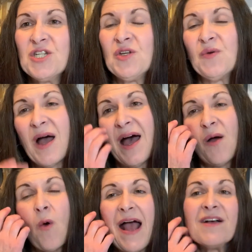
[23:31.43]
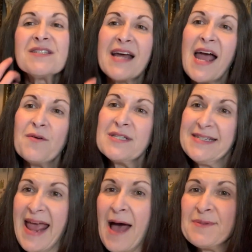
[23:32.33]
to uh, Whilst Iris
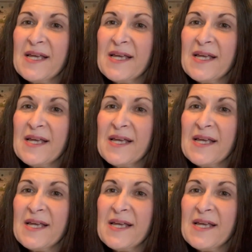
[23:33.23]
Naps.